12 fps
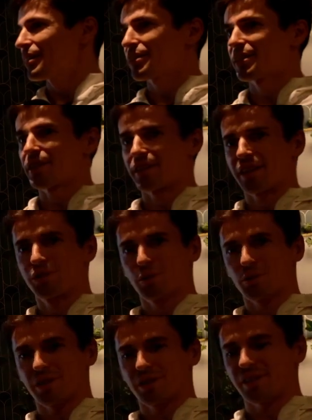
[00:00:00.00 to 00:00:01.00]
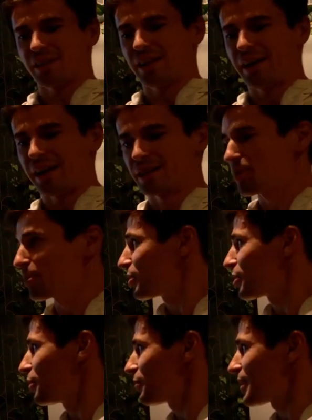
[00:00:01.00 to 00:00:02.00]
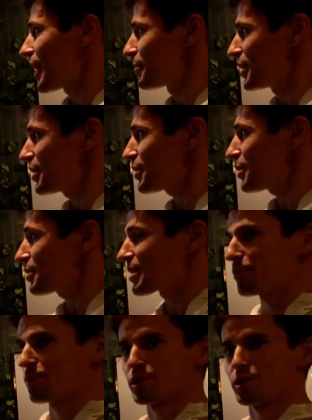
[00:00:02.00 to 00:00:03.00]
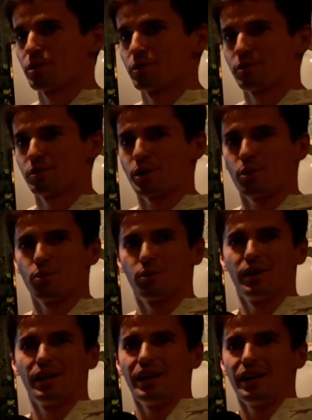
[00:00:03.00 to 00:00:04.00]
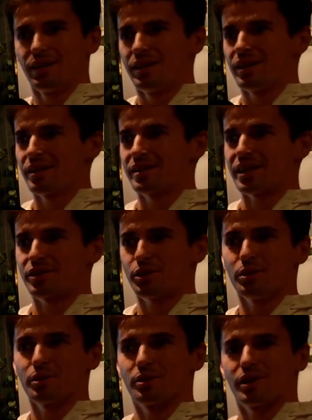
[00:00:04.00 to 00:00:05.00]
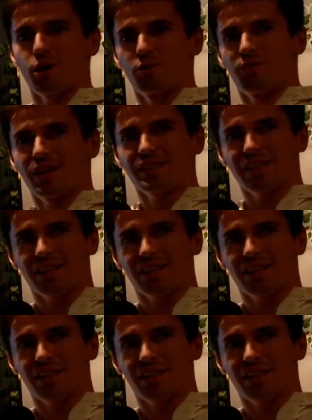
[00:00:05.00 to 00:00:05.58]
is their endurance. And people who fly wingsuits, they want to know that too, how fast